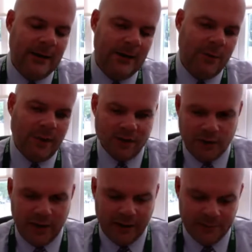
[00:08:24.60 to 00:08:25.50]
your bus
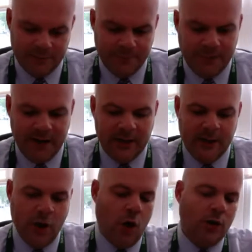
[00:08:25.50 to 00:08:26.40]
riders.
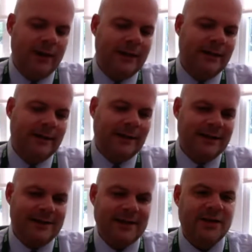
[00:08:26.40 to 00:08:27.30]
The only
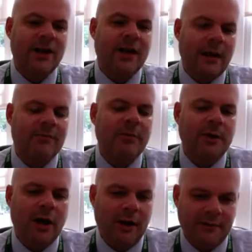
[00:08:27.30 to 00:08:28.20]
list that's going to come from
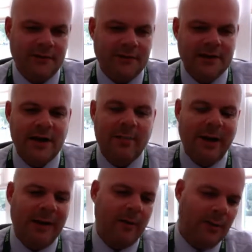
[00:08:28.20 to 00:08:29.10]
the office is our
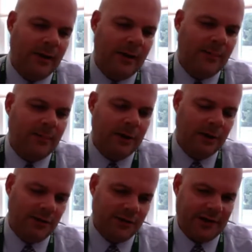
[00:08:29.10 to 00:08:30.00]
parent pickup
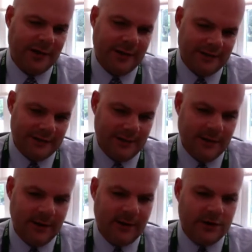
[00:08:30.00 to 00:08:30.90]
countryside list.
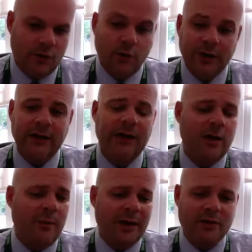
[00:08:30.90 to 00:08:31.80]
So really,
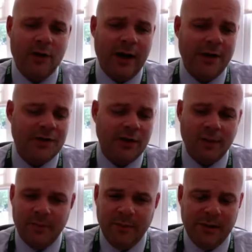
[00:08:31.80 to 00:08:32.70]
your bus riders are
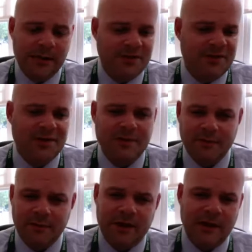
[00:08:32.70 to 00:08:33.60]
going to be
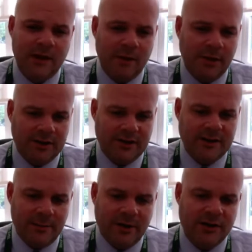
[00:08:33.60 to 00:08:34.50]
consistent for the year because,
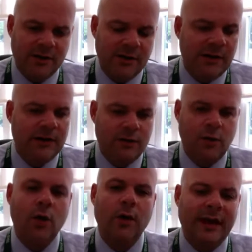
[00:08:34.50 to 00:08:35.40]
as I mentioned, due
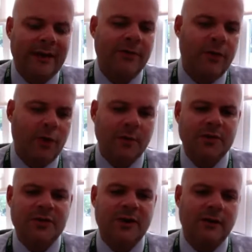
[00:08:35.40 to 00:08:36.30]
to only having
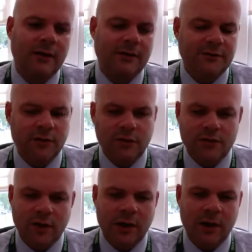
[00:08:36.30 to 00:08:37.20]
30% of
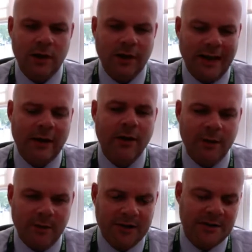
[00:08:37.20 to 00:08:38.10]
students allowed on
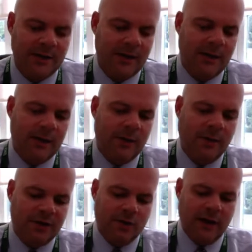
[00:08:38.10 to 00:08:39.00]
the bus, your
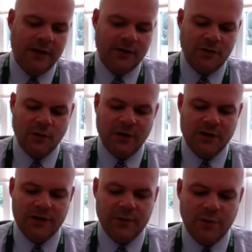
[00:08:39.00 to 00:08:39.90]
bus rider
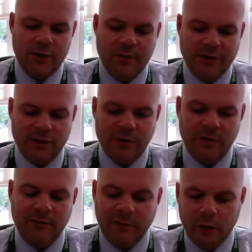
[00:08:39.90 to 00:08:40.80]
situation is pretty much going to
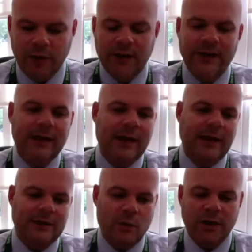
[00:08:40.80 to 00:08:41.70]
be fluid
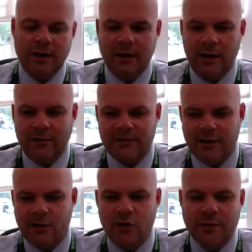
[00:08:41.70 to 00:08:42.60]
unless one kid all of a
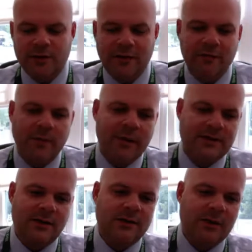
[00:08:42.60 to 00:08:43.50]
sudden drops off a
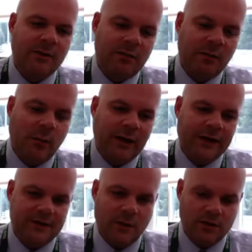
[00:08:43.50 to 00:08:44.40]
bus and someone from the wait
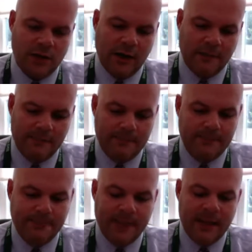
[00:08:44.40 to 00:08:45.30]
list goes on.
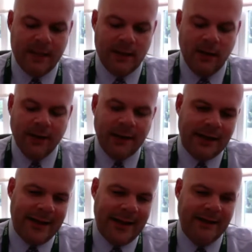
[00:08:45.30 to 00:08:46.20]
Other
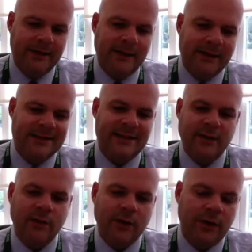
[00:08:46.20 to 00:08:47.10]
than that, the list
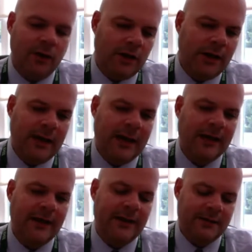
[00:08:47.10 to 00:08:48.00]
that you're really looking
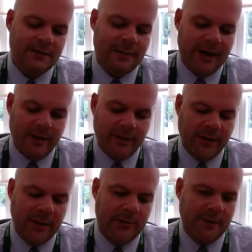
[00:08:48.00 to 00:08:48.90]
at is parent
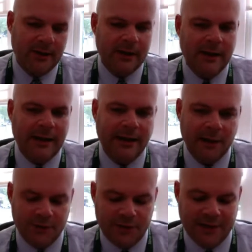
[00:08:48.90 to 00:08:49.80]
pickup and
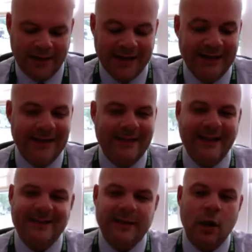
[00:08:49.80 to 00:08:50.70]
countryside.
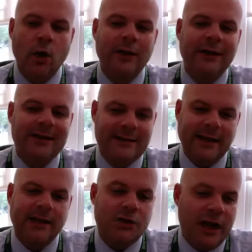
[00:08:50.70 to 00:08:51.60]
That's the only list
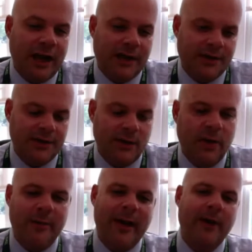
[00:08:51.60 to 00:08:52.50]
that can change,
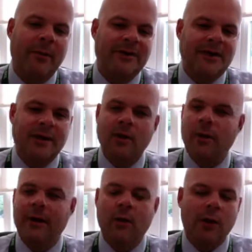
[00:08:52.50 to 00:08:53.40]
where a parent might say,
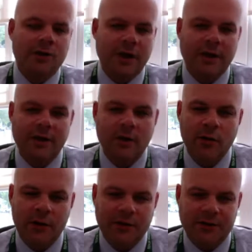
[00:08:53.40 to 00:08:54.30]
nope, I don't want Johnny to go
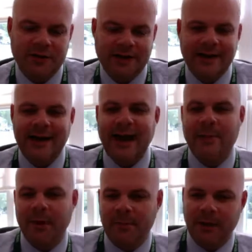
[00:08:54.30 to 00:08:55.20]
to countryside today.
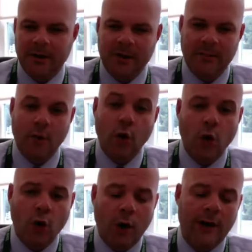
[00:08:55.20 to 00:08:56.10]
I'm going to pick him up.
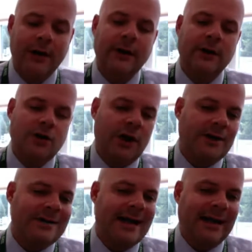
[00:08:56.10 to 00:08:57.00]
Or
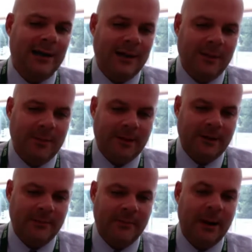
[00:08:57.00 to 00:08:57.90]
Johnny's not going to get picked
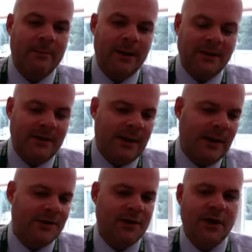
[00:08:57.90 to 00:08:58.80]
up by me today.
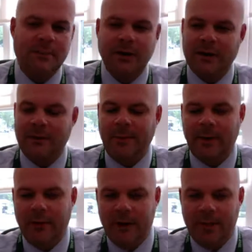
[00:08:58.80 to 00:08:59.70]
He's going to get picked up by
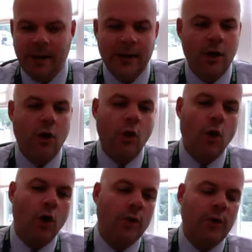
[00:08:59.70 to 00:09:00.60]
grandma.
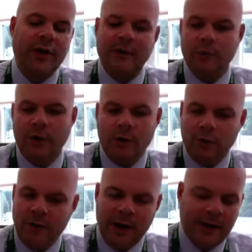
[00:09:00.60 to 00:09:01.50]
Or we're
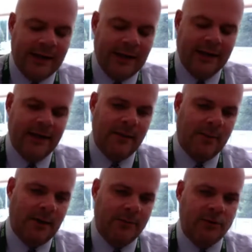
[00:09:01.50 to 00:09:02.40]
not going to get there to
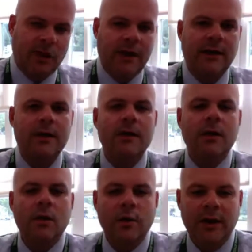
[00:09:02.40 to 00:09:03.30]
pick up Johnny.
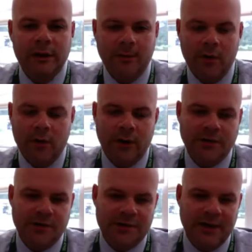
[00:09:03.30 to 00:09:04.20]
We need him to go to
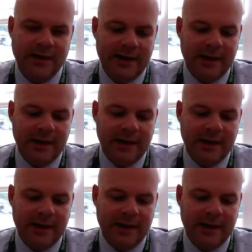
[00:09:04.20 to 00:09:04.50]
countryside.